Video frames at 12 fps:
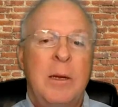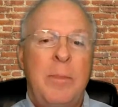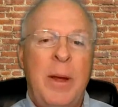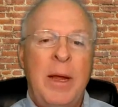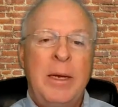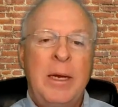
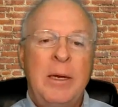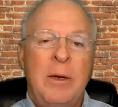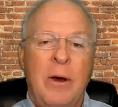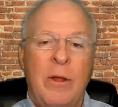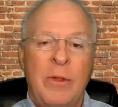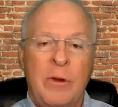depending
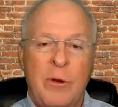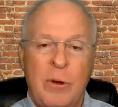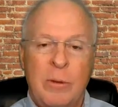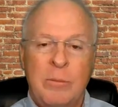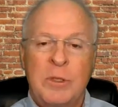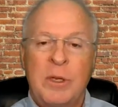on the
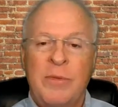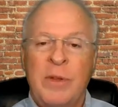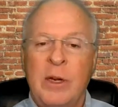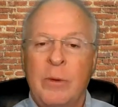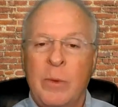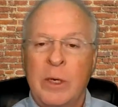terms of
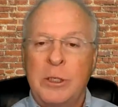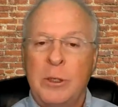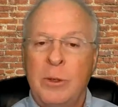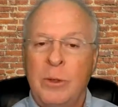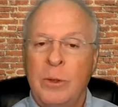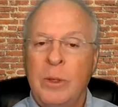the
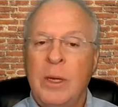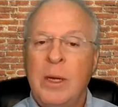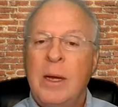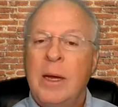original